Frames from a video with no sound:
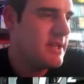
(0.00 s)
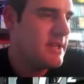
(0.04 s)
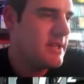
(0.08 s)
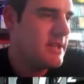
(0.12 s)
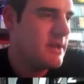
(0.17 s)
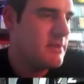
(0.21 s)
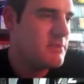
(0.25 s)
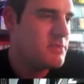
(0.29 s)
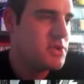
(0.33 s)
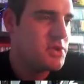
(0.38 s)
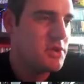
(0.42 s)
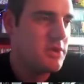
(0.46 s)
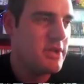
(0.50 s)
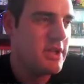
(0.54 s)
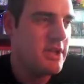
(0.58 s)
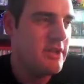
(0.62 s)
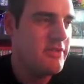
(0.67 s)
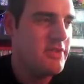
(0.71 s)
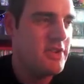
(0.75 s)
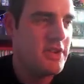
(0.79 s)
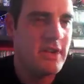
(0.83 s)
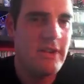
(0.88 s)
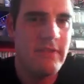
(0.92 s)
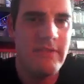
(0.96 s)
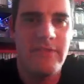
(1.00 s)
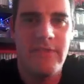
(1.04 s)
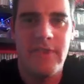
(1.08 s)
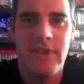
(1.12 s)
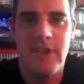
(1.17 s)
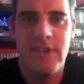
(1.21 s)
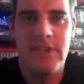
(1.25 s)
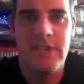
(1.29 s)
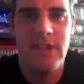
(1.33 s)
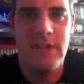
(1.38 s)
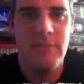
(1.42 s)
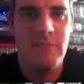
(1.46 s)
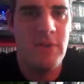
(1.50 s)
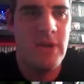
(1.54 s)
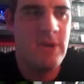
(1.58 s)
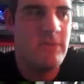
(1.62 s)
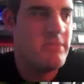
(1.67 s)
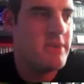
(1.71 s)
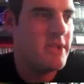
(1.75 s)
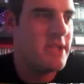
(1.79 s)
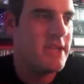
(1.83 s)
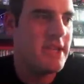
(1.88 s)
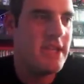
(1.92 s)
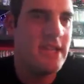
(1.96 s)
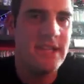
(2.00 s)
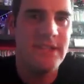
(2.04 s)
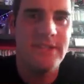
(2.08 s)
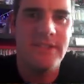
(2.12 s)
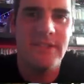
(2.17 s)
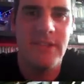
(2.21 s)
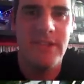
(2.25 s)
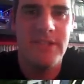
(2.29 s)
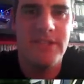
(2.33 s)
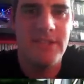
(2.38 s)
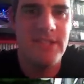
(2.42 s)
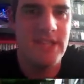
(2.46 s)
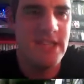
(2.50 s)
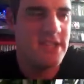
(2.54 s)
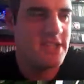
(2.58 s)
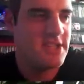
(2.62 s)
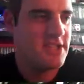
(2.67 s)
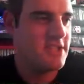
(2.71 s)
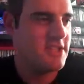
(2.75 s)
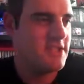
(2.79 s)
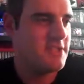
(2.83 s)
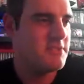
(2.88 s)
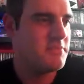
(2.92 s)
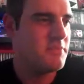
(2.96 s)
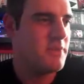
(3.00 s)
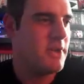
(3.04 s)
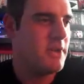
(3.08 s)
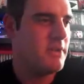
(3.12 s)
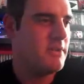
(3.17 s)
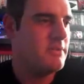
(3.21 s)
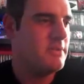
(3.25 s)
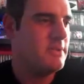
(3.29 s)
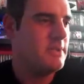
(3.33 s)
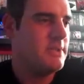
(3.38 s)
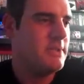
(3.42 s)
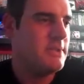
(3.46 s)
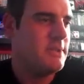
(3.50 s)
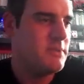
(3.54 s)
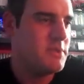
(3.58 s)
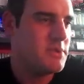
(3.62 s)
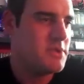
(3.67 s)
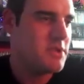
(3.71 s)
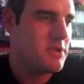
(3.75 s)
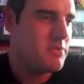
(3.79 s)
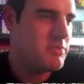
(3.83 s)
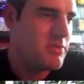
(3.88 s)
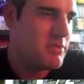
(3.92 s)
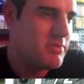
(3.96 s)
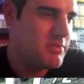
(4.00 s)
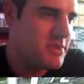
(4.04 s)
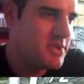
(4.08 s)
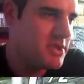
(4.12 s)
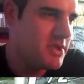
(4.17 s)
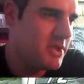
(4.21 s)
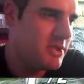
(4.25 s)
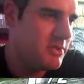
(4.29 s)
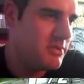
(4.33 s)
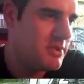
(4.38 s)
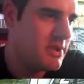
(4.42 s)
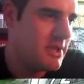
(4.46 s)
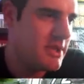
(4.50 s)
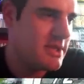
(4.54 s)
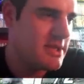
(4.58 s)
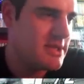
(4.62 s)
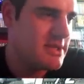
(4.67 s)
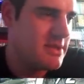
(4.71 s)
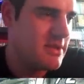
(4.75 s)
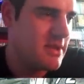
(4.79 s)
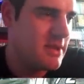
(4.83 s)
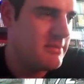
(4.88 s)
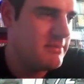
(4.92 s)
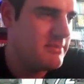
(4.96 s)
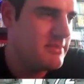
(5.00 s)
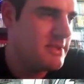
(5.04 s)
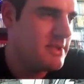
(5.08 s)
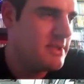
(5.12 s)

I'm sure that if you come first there might be a lakeside section as well, which I'll probably show you another time.